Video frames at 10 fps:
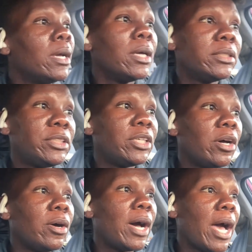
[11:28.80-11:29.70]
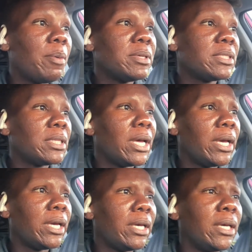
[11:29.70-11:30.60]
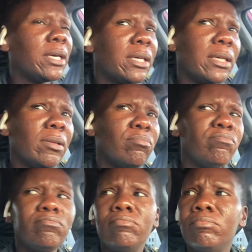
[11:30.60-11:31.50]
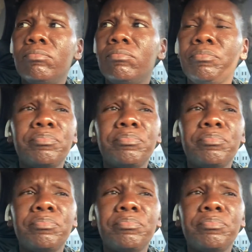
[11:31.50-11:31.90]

So I was like, hmm.